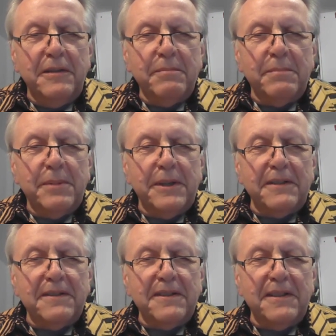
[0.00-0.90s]

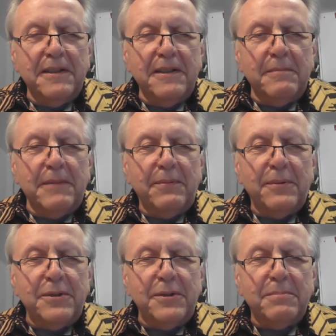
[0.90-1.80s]
but my
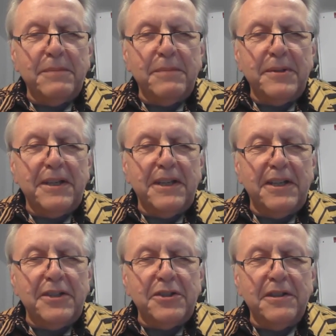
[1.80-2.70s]
first
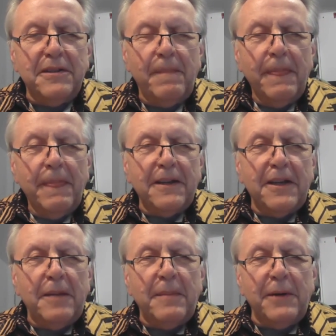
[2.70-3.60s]
publication
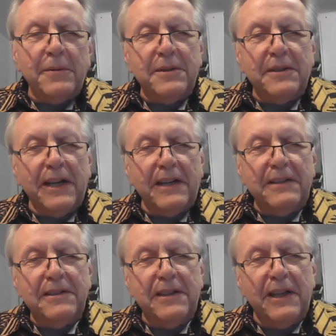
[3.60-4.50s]
came out in
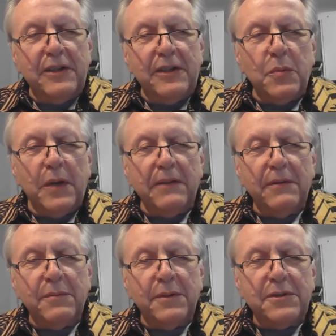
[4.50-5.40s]

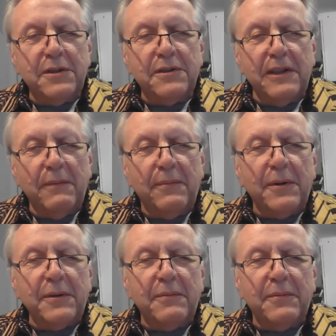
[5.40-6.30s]
1981, which is now
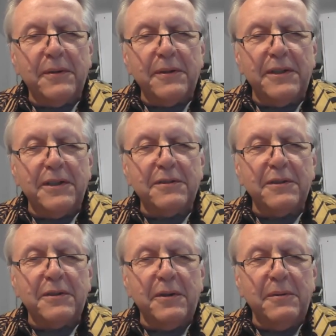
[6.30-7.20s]
44 years
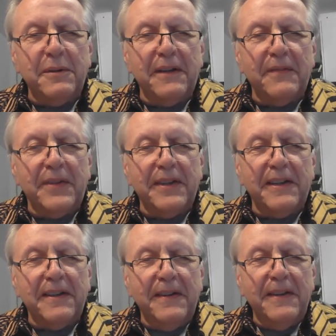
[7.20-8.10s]
ago. And
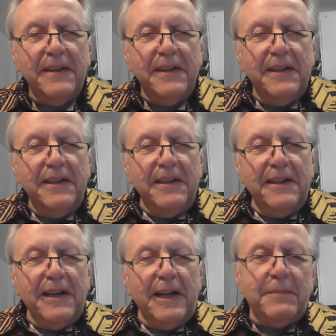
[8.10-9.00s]

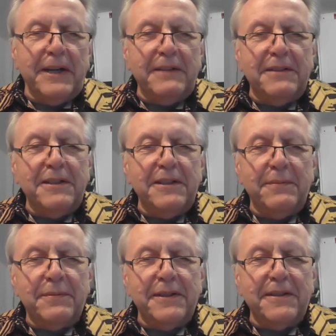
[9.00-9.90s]
I'm writing
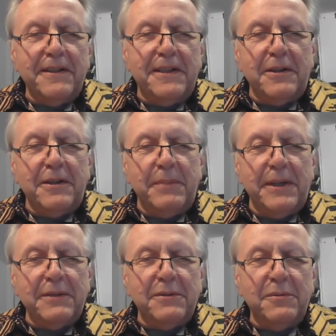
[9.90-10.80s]
differently
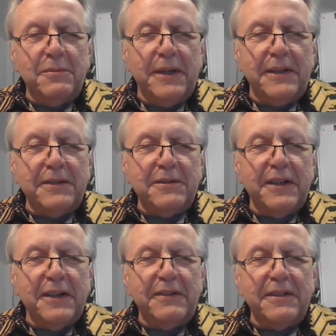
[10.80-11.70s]
compared to when I
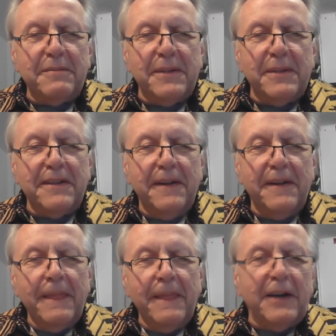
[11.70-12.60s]
started, but
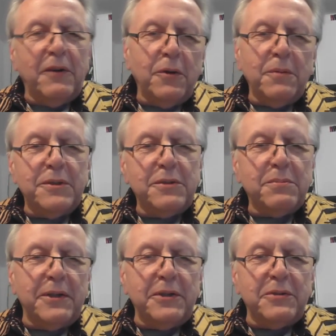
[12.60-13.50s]
I always
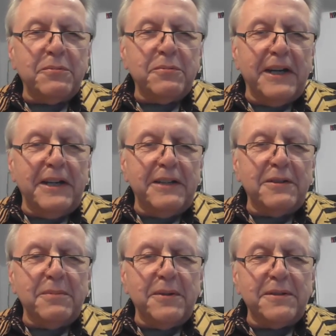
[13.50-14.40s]
wanted to write.
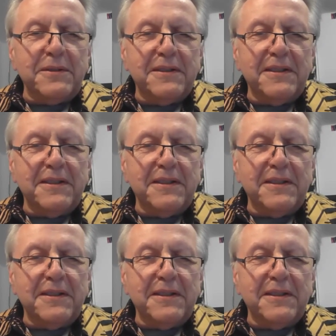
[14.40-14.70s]
It was